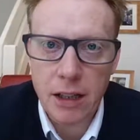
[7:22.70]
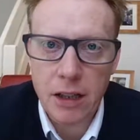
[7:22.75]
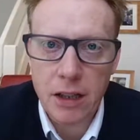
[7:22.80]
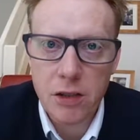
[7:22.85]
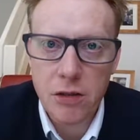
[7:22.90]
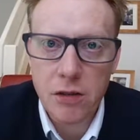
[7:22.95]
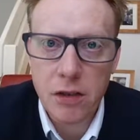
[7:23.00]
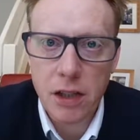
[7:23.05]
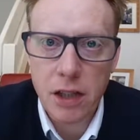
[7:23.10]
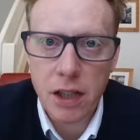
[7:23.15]

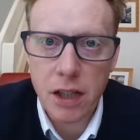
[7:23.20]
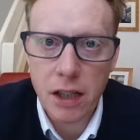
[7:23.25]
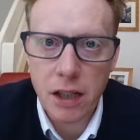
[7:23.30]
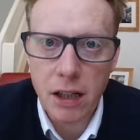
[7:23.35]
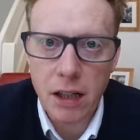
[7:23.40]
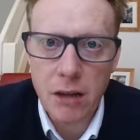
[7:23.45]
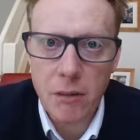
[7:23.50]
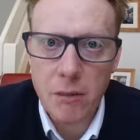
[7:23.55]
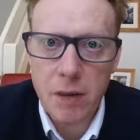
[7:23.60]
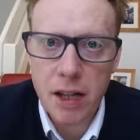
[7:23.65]
do
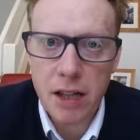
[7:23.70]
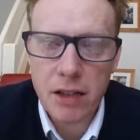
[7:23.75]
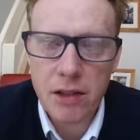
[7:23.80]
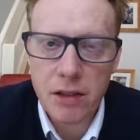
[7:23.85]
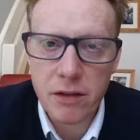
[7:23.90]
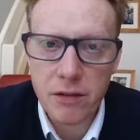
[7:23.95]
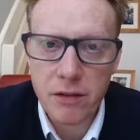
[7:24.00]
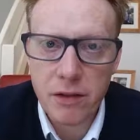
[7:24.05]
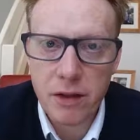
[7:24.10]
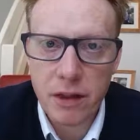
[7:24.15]
a mix
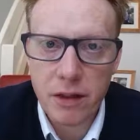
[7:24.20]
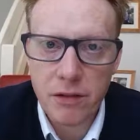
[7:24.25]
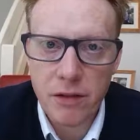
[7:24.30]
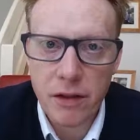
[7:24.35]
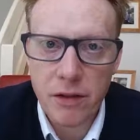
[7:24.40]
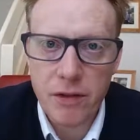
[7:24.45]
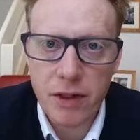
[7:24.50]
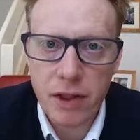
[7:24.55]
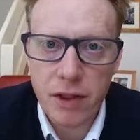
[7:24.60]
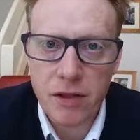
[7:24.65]
of
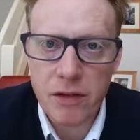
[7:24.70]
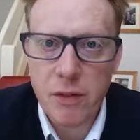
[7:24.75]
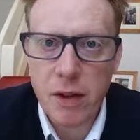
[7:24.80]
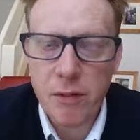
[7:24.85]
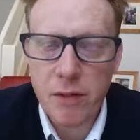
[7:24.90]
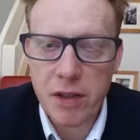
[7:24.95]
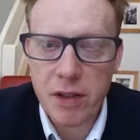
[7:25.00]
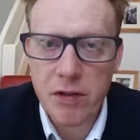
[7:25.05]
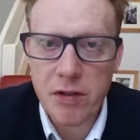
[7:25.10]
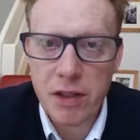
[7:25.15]
things you
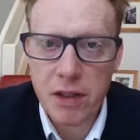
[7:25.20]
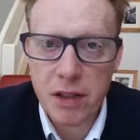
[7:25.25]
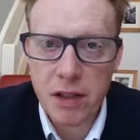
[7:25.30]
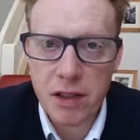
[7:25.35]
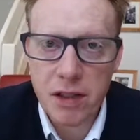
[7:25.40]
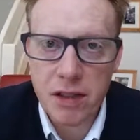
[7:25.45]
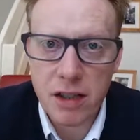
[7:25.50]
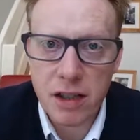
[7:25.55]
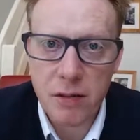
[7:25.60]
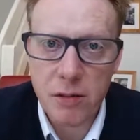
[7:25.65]
might be interested
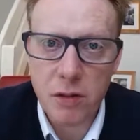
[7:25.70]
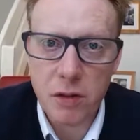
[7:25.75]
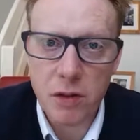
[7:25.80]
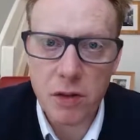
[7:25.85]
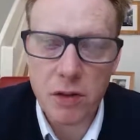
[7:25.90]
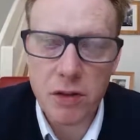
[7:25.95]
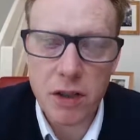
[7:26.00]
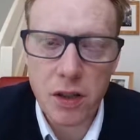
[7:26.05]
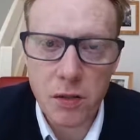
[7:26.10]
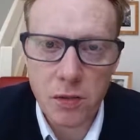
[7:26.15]
to see, but
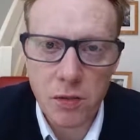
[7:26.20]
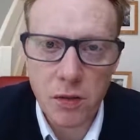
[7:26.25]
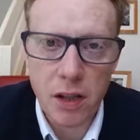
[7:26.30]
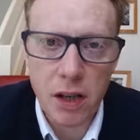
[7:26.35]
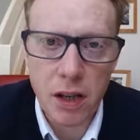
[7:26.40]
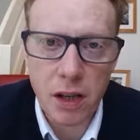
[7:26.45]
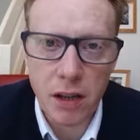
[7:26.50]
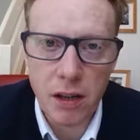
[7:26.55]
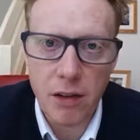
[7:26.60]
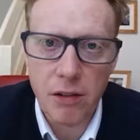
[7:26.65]
also
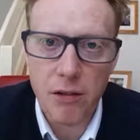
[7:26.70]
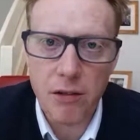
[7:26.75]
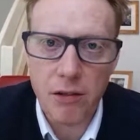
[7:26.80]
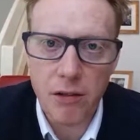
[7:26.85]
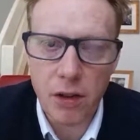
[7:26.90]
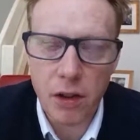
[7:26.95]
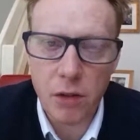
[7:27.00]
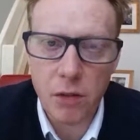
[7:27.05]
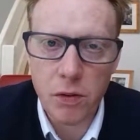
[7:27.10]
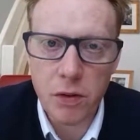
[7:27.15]

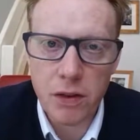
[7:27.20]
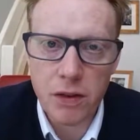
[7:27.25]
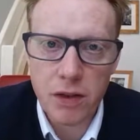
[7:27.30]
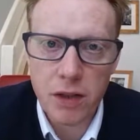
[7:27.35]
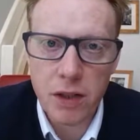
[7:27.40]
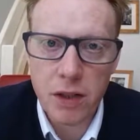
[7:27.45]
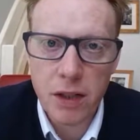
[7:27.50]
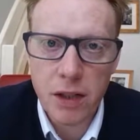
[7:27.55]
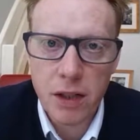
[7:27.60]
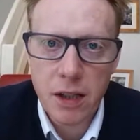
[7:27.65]
followers
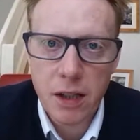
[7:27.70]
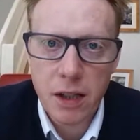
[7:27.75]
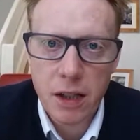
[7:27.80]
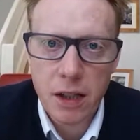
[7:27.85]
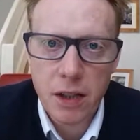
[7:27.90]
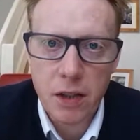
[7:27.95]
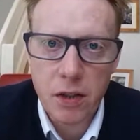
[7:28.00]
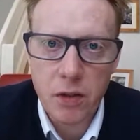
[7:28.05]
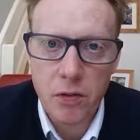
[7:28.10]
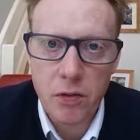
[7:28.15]

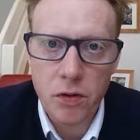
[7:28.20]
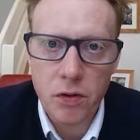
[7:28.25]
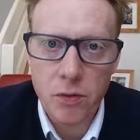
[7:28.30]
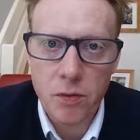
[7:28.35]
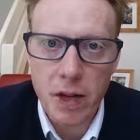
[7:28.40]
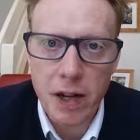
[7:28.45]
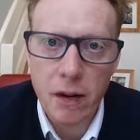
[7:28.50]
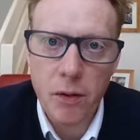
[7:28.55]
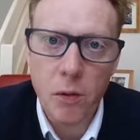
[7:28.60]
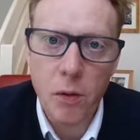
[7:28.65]
who you
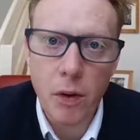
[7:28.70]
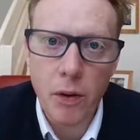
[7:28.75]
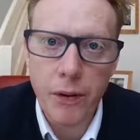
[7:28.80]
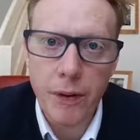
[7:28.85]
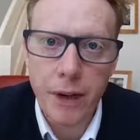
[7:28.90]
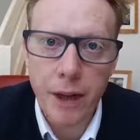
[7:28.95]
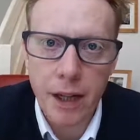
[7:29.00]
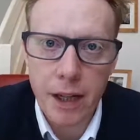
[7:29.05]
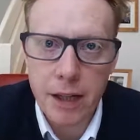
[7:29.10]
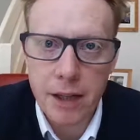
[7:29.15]
might want
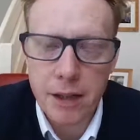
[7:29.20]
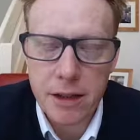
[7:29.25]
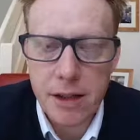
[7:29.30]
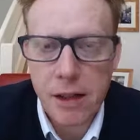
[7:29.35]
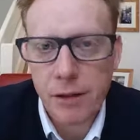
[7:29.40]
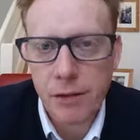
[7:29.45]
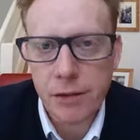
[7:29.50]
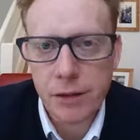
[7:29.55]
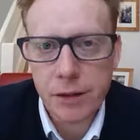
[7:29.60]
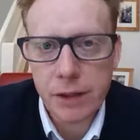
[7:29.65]
to get
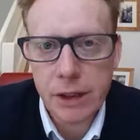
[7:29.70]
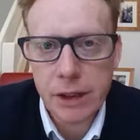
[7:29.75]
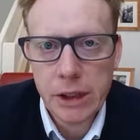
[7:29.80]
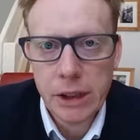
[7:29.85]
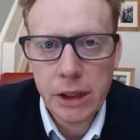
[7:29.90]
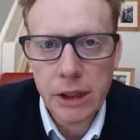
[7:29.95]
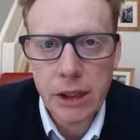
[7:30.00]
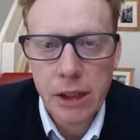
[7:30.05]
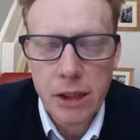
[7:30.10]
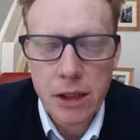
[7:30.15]
yourself.
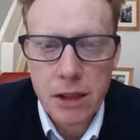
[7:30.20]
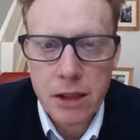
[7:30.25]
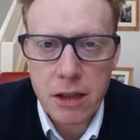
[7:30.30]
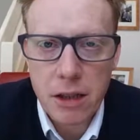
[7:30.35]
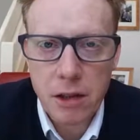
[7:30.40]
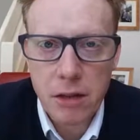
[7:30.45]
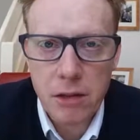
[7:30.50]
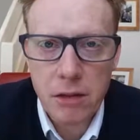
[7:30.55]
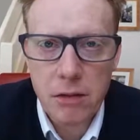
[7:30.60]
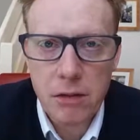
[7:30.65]

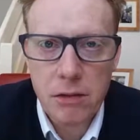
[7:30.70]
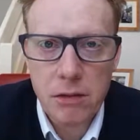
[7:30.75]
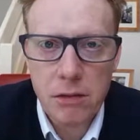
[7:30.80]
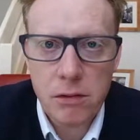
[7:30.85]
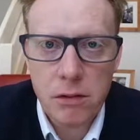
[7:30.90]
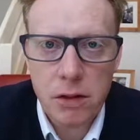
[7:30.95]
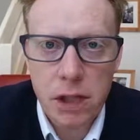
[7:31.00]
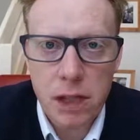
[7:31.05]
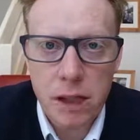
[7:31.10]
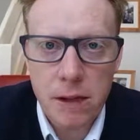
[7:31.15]

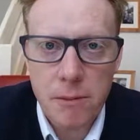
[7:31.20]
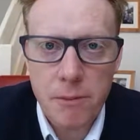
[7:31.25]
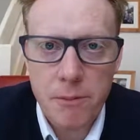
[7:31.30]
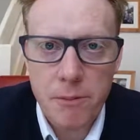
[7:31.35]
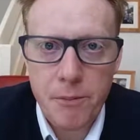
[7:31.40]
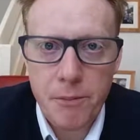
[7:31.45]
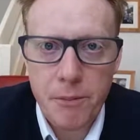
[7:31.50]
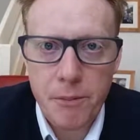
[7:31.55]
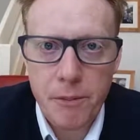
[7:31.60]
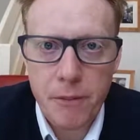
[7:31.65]
So
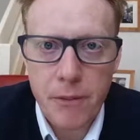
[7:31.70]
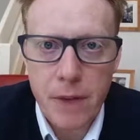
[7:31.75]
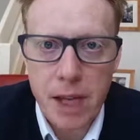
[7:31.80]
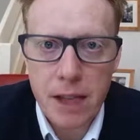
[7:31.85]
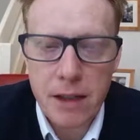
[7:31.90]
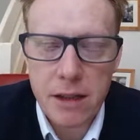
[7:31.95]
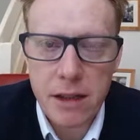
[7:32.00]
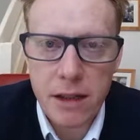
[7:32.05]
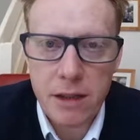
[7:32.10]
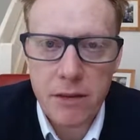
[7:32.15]

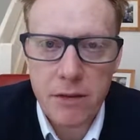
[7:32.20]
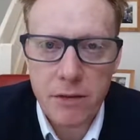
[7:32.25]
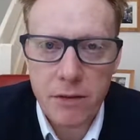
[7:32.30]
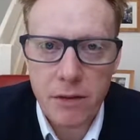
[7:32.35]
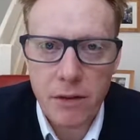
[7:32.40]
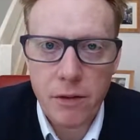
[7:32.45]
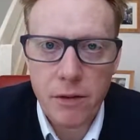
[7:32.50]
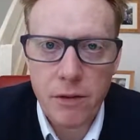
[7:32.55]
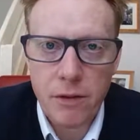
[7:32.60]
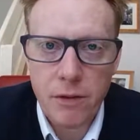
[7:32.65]
that's it
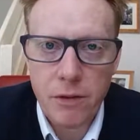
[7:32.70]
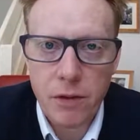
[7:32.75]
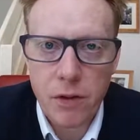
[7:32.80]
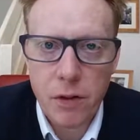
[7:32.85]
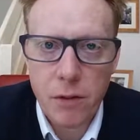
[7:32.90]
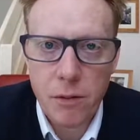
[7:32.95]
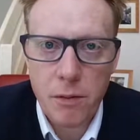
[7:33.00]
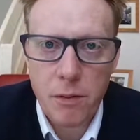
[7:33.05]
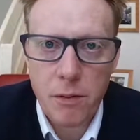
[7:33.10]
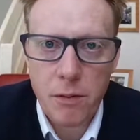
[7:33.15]

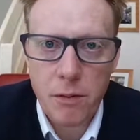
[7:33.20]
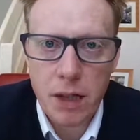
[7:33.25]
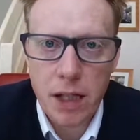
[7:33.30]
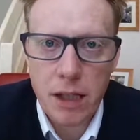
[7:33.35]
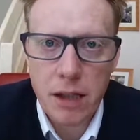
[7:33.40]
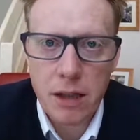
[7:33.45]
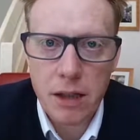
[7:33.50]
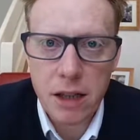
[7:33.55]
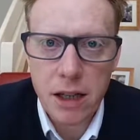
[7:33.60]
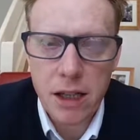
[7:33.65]
from me
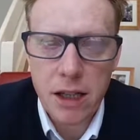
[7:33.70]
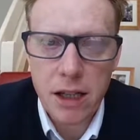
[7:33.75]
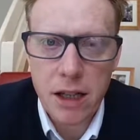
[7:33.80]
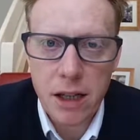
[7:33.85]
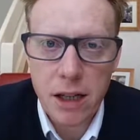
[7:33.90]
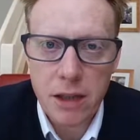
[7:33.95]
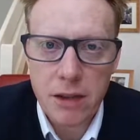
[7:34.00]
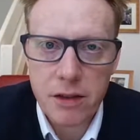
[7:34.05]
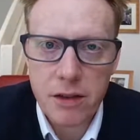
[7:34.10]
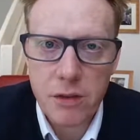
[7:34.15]
today,
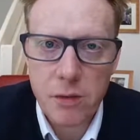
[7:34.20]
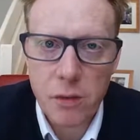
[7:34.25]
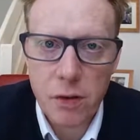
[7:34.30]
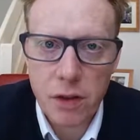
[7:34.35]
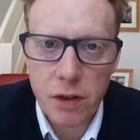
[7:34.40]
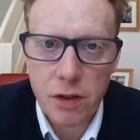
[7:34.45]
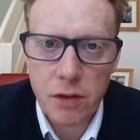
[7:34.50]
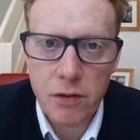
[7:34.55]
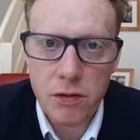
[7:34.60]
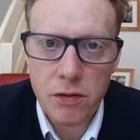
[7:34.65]
as
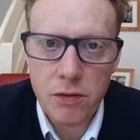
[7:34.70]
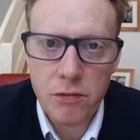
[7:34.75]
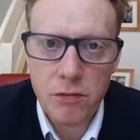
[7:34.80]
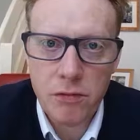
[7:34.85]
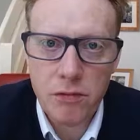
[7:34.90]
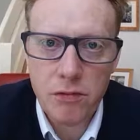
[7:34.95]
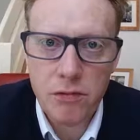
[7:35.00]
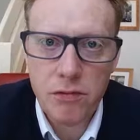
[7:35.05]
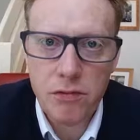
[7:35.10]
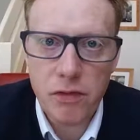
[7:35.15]
someone who's
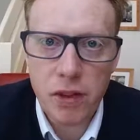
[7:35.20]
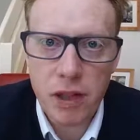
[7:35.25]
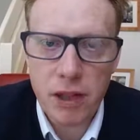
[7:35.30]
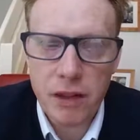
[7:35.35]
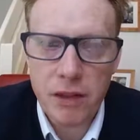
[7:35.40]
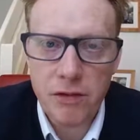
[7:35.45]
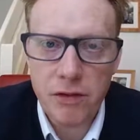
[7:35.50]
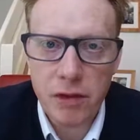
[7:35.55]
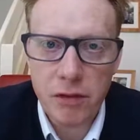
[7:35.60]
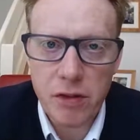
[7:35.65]

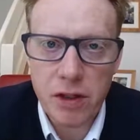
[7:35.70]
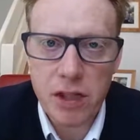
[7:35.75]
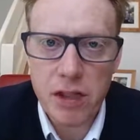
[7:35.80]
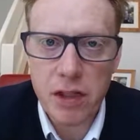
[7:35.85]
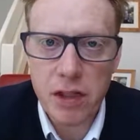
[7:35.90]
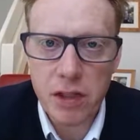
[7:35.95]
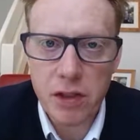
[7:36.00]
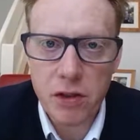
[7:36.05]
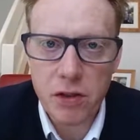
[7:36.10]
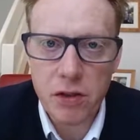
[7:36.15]
relatively
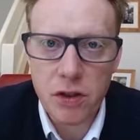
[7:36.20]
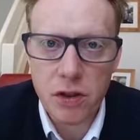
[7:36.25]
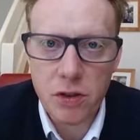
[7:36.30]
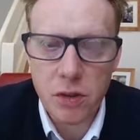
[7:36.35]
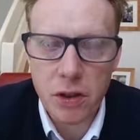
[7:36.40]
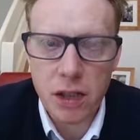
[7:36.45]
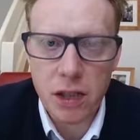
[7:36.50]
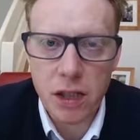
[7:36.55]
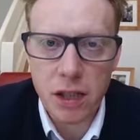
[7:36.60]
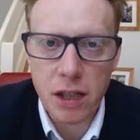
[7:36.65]
recently joined
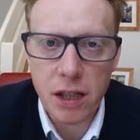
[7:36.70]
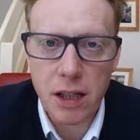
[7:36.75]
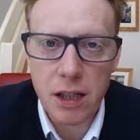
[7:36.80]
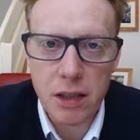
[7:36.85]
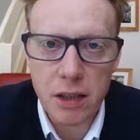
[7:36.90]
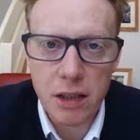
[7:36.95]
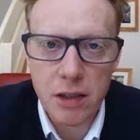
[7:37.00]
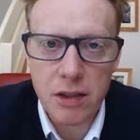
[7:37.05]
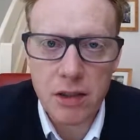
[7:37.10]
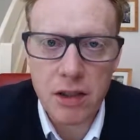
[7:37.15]
Twitter
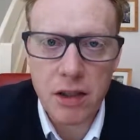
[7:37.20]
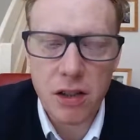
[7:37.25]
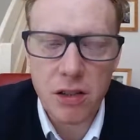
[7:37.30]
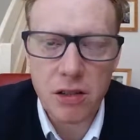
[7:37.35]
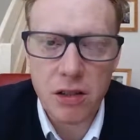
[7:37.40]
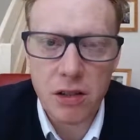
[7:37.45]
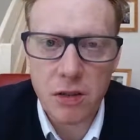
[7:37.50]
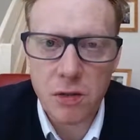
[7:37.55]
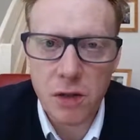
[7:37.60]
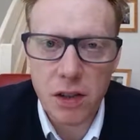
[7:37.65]
and
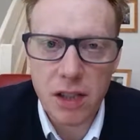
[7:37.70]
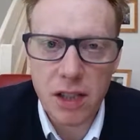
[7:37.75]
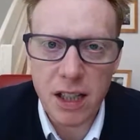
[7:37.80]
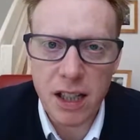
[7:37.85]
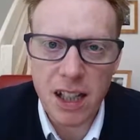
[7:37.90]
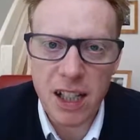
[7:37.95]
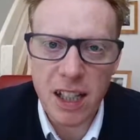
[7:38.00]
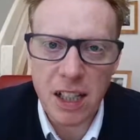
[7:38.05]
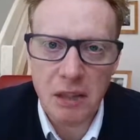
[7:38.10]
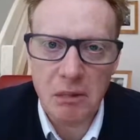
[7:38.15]
started
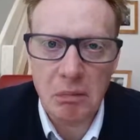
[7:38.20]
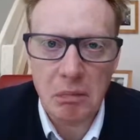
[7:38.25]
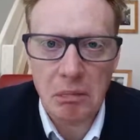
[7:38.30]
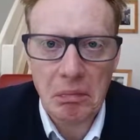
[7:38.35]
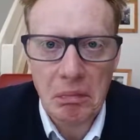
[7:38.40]
tweeting in a